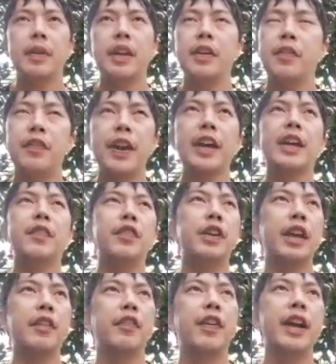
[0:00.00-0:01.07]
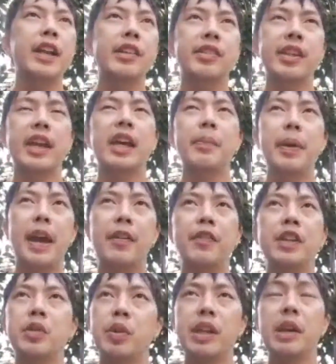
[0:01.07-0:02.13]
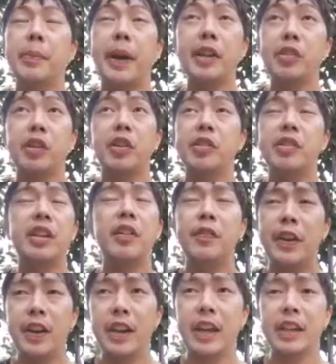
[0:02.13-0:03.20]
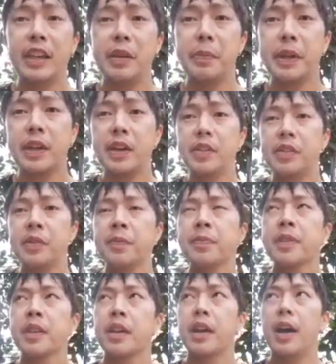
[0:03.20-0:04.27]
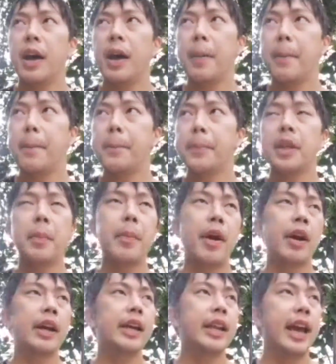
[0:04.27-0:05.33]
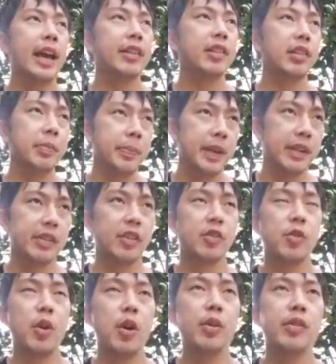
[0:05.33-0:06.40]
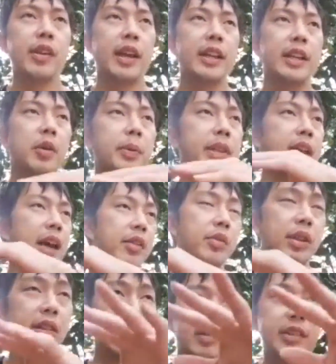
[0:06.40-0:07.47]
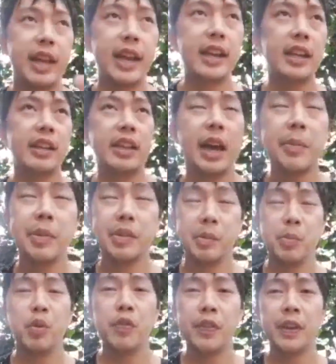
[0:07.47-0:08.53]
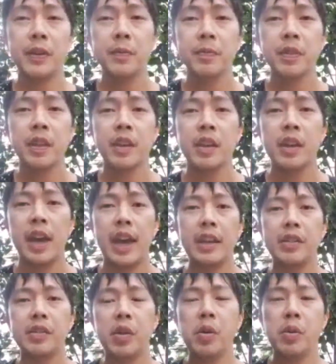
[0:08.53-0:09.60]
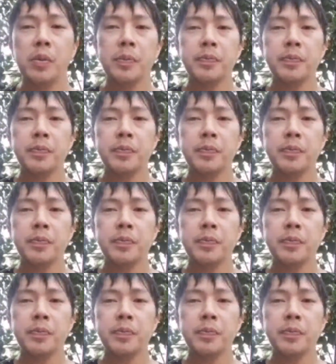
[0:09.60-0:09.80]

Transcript: In fact, if you can find a setup every 20 bars, you consider it very lucky, because the market has its peaks and troughs, and there'll be times where it's dead and time is moving, and so